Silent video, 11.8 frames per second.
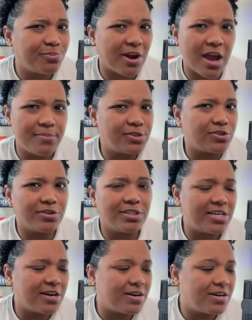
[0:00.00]
perhaps
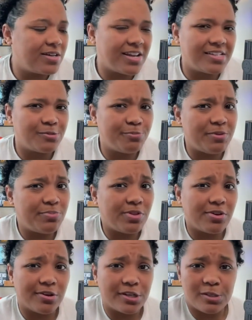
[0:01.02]
early on as people
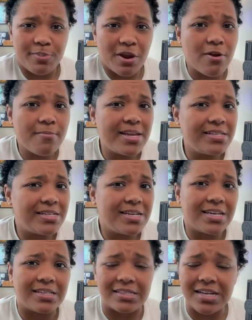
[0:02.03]
are experimenting
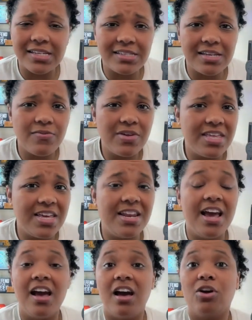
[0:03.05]
and testing with it.
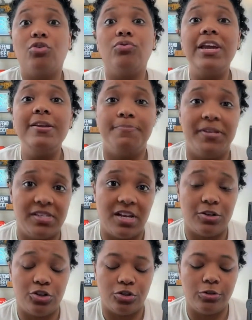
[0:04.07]
Great
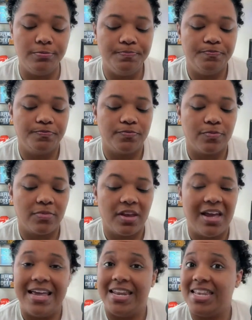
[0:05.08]
potential,
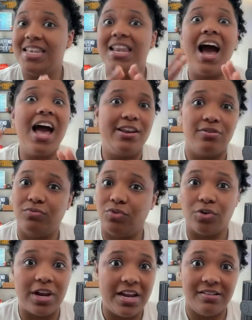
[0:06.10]
not
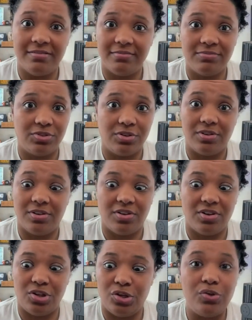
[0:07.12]
great
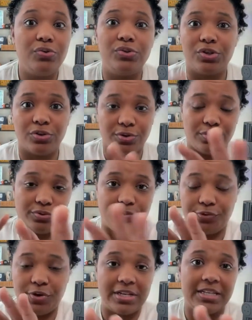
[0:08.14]

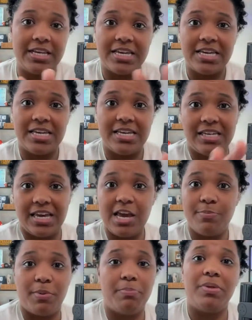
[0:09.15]
user-friendly
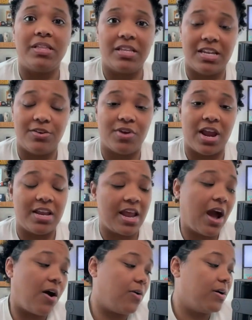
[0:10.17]
capability right
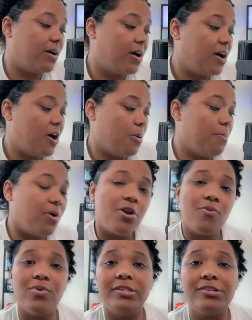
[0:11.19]
now.
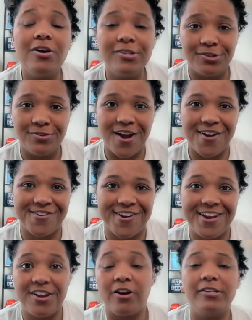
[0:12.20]
But what's also not
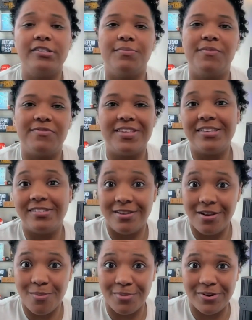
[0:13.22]
great are some of these
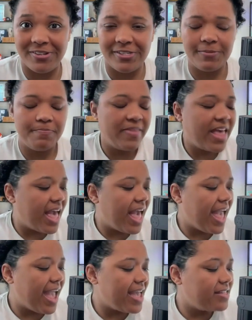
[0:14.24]
numbers.
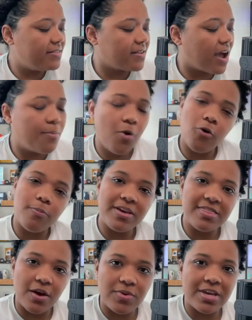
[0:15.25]
And I'm hoping
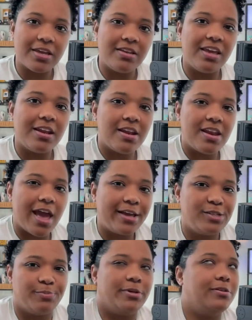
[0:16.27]
that we can get an
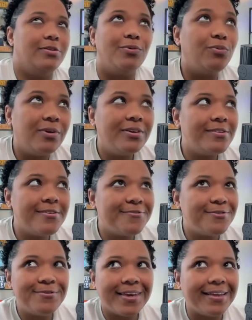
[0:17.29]
expert. Wonder if
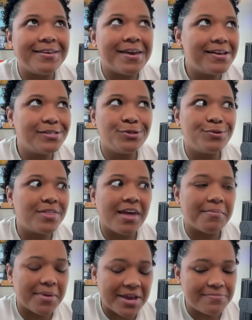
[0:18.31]
you can guess who
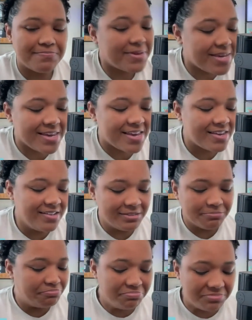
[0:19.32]
that might be.
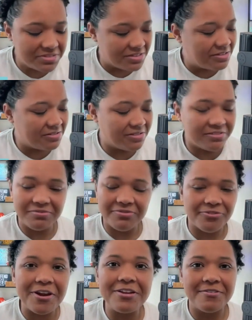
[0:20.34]

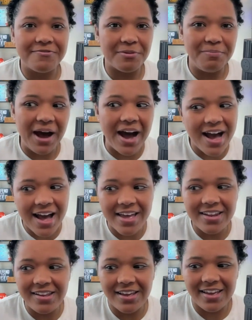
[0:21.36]
Friend of the
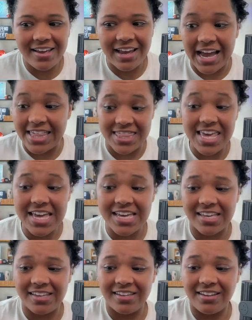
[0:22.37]
pod, I think,
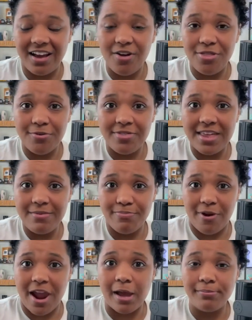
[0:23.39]
other than
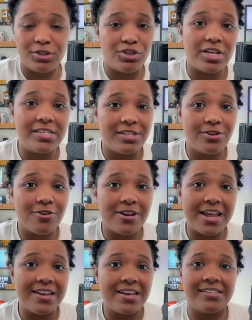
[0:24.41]
perhaps Jason
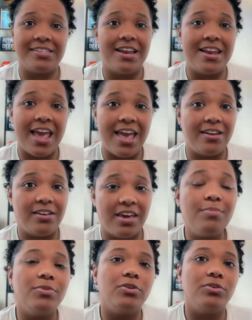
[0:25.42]
Hernandez and Ann
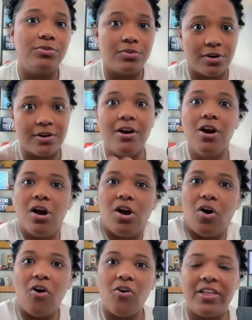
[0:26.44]
Kimmel, who are
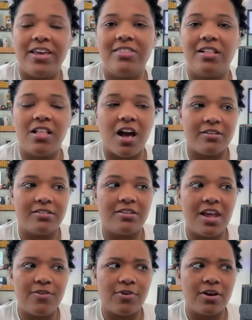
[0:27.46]
all in the Locked On
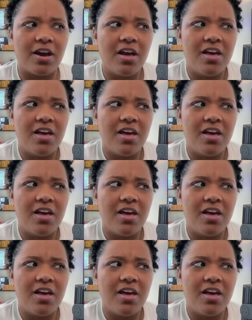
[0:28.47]
Network,